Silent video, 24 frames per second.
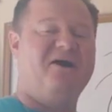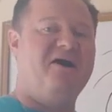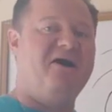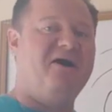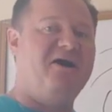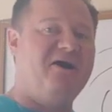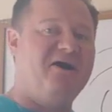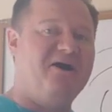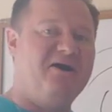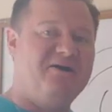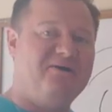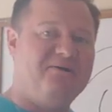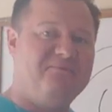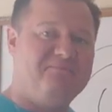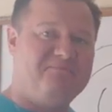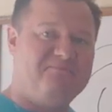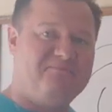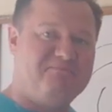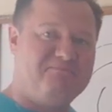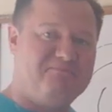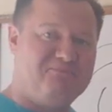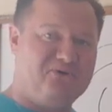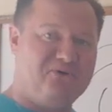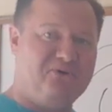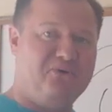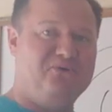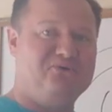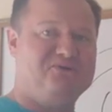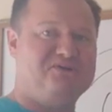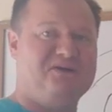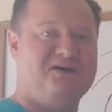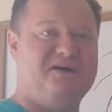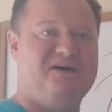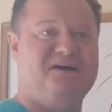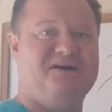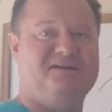are
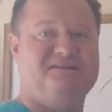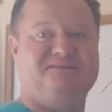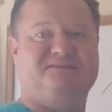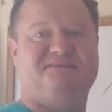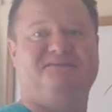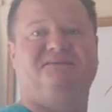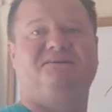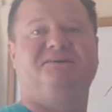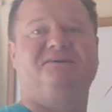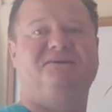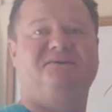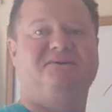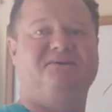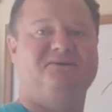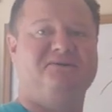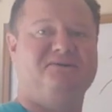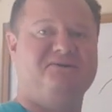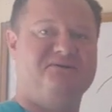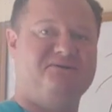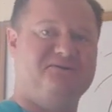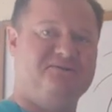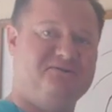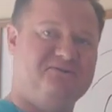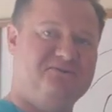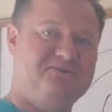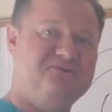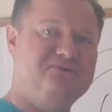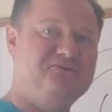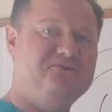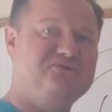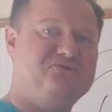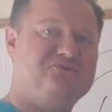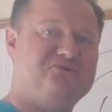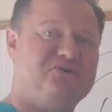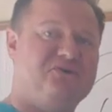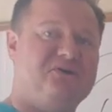protons,
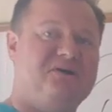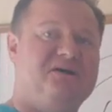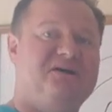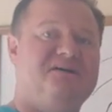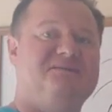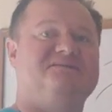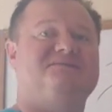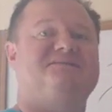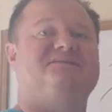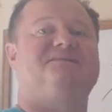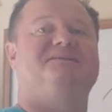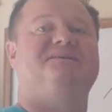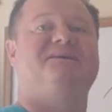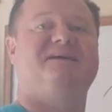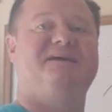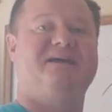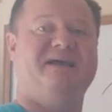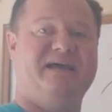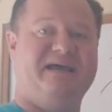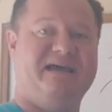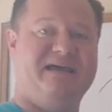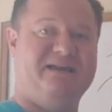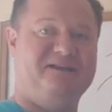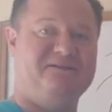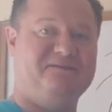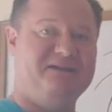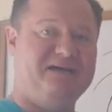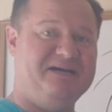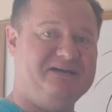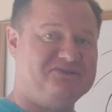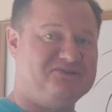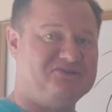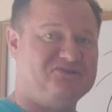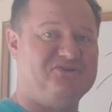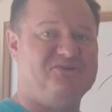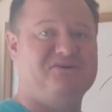neutrons, and
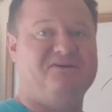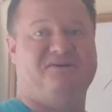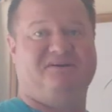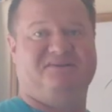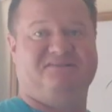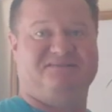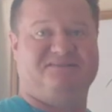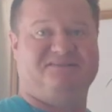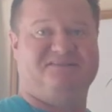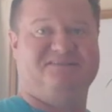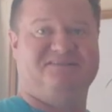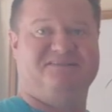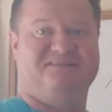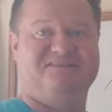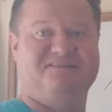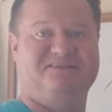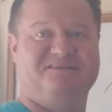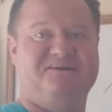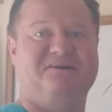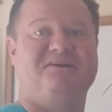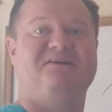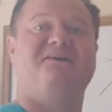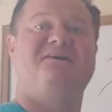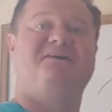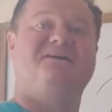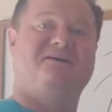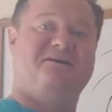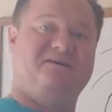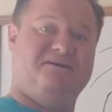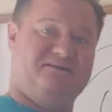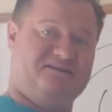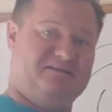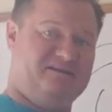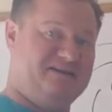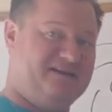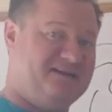electrons?
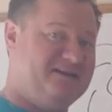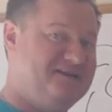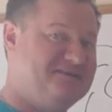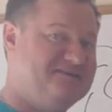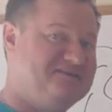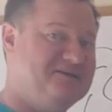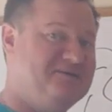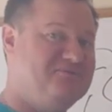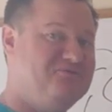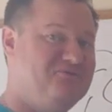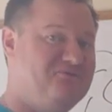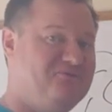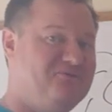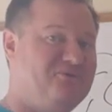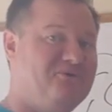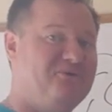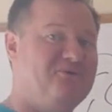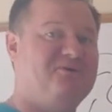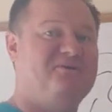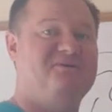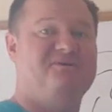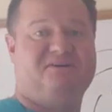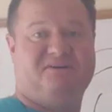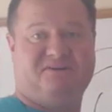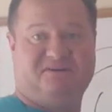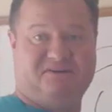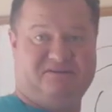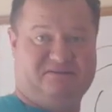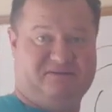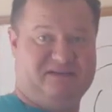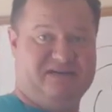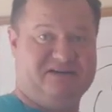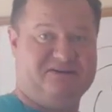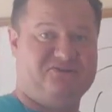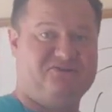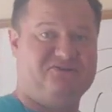Like I said before,
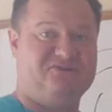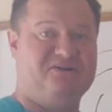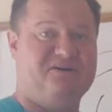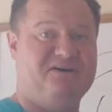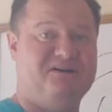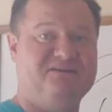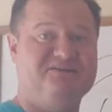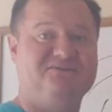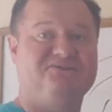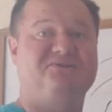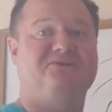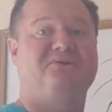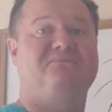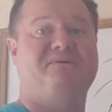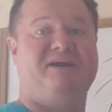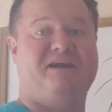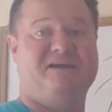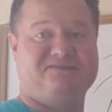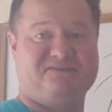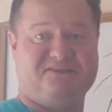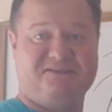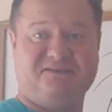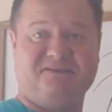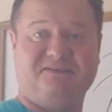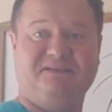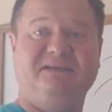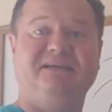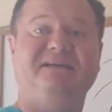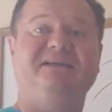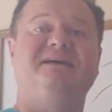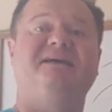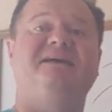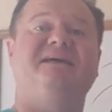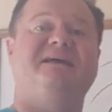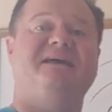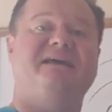electrons are
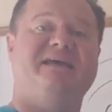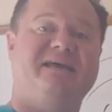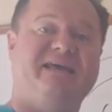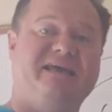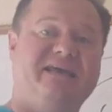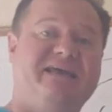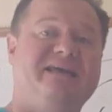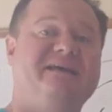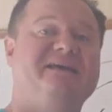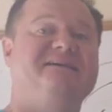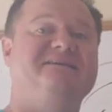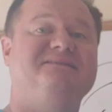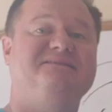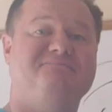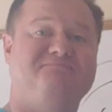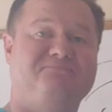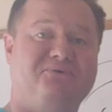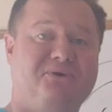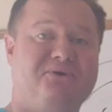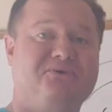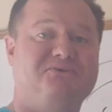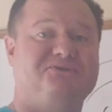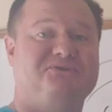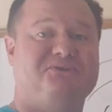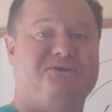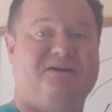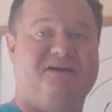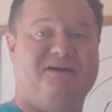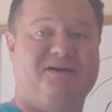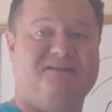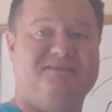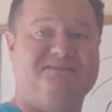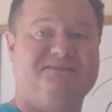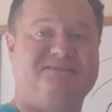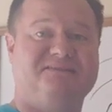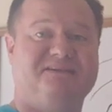basically Higgs
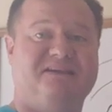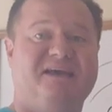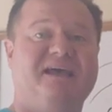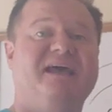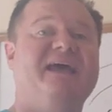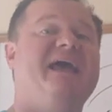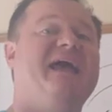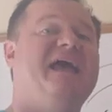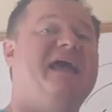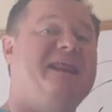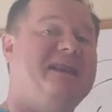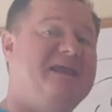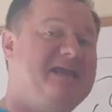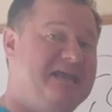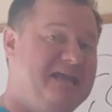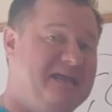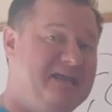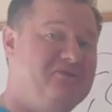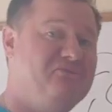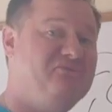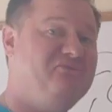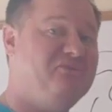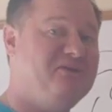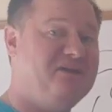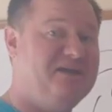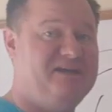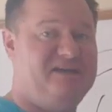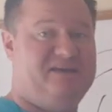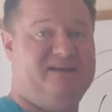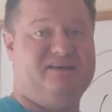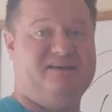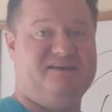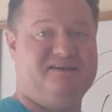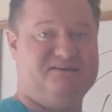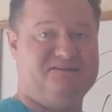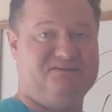bosons and infinite
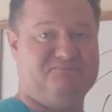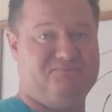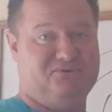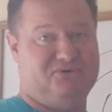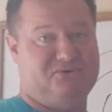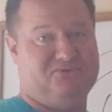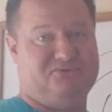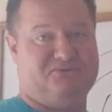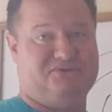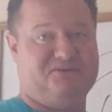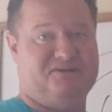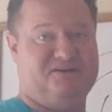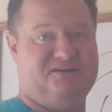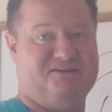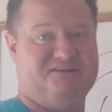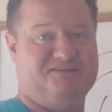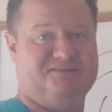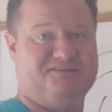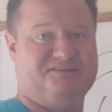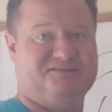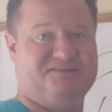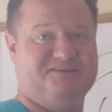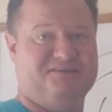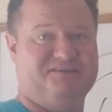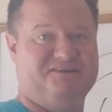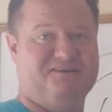Higgs bosons.